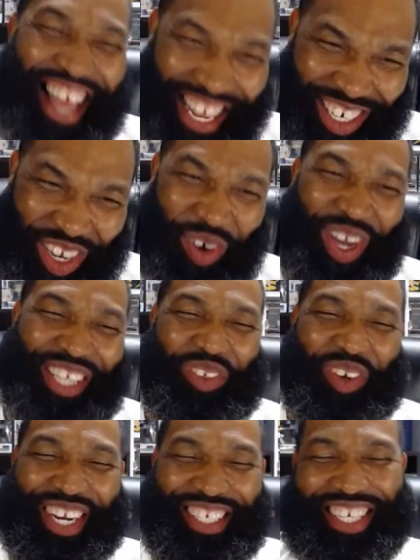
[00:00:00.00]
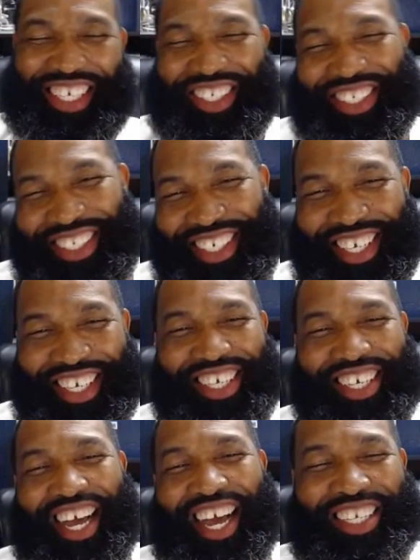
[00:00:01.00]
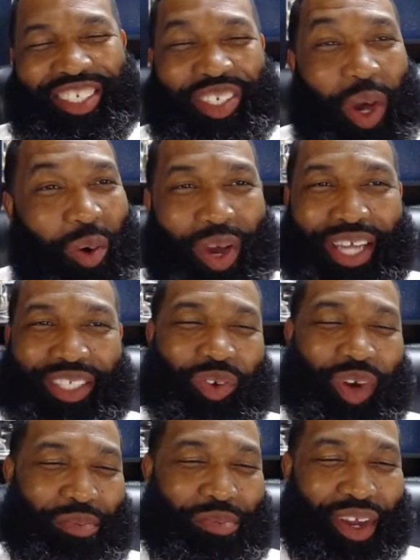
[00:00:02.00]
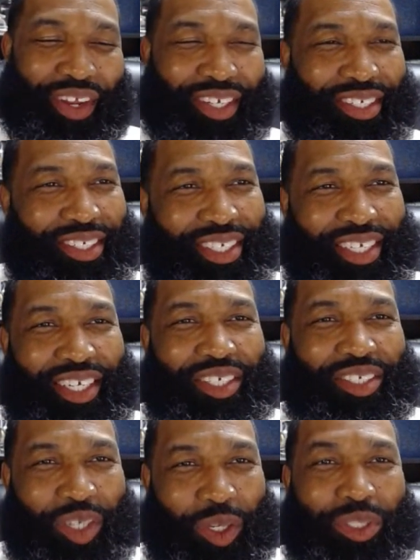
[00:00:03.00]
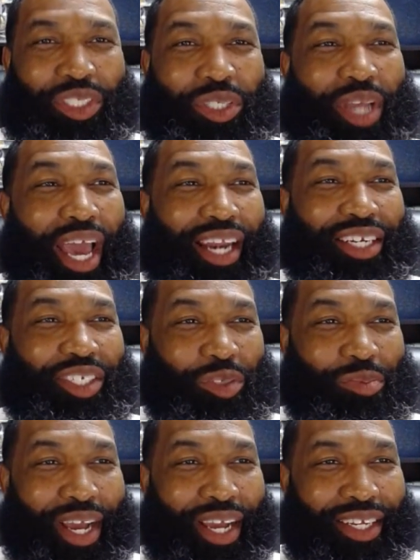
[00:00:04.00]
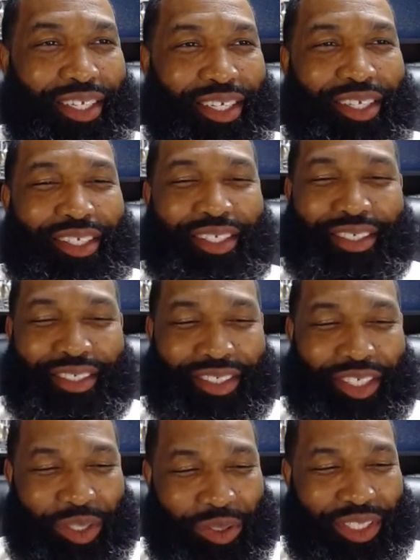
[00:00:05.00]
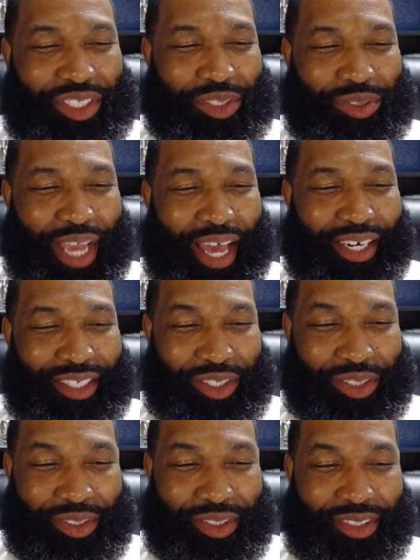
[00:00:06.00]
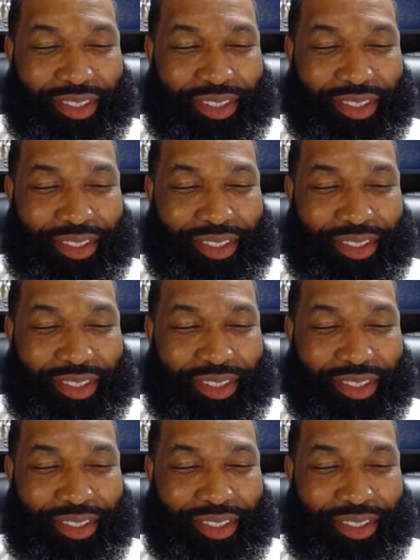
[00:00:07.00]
I know that's right, though. I know that's right, brother. Do what you got to do, man. Do what you got to do.